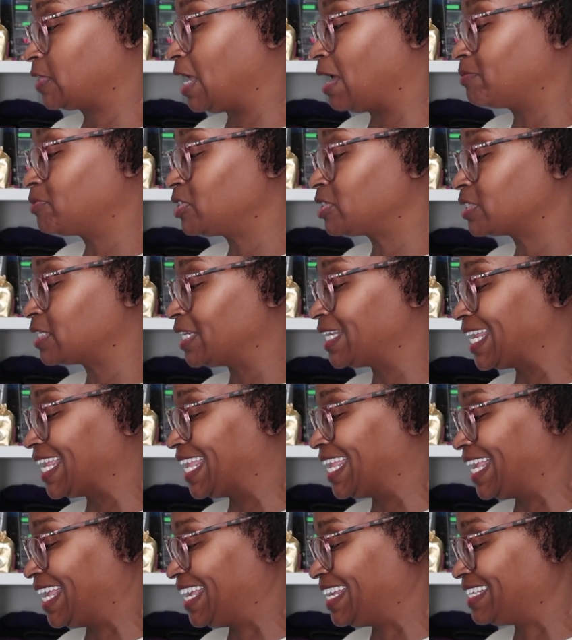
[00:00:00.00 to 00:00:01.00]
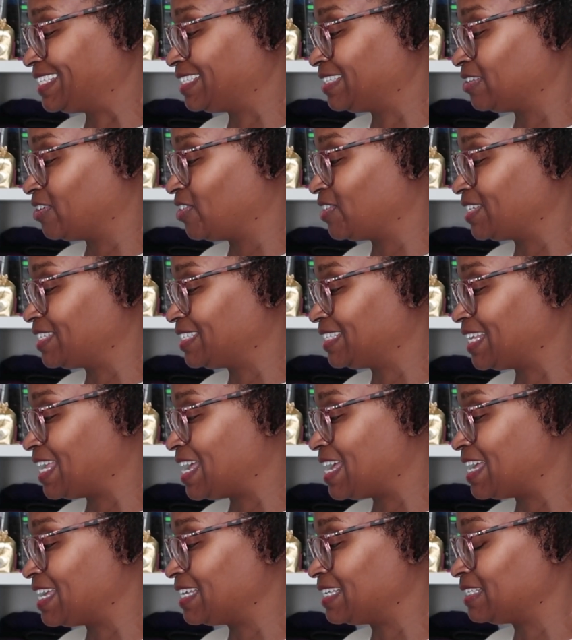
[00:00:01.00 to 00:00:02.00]
I'm just going to guess on the
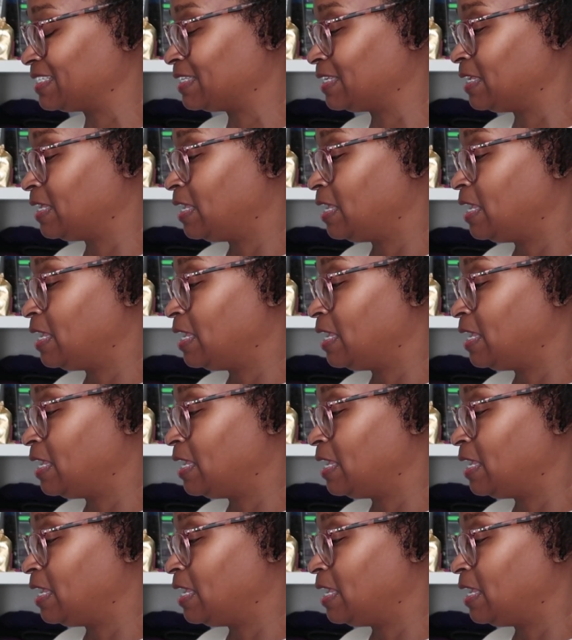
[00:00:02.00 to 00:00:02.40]
size